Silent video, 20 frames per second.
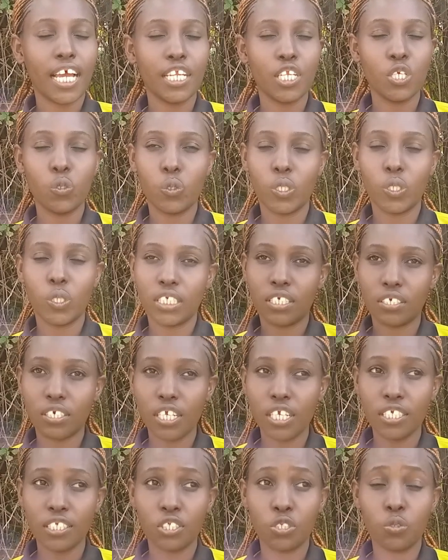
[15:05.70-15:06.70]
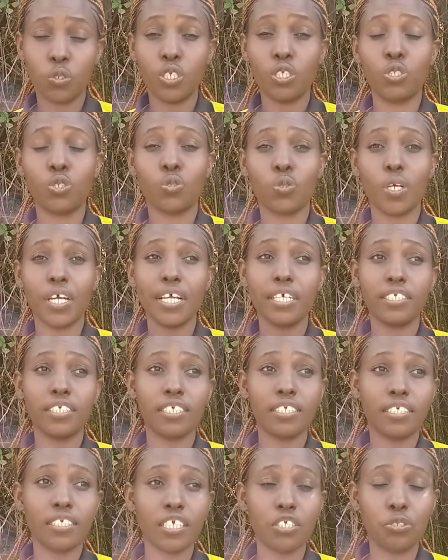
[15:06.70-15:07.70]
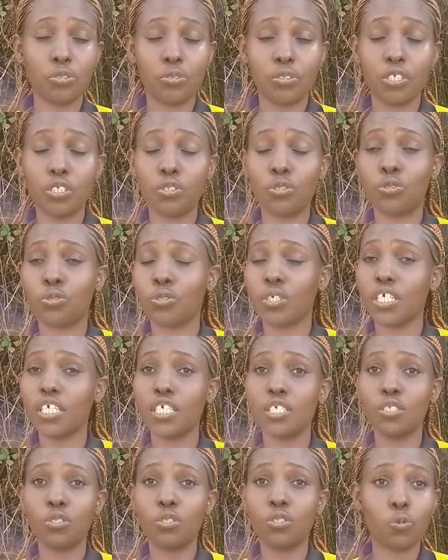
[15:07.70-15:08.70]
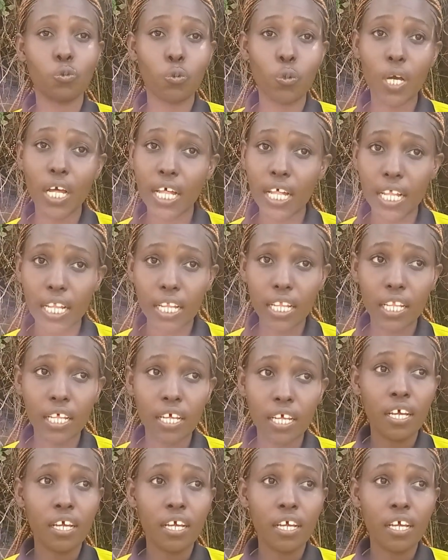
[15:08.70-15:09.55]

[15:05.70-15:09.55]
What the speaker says: adequate rest, you need to exercise, you need to eat well.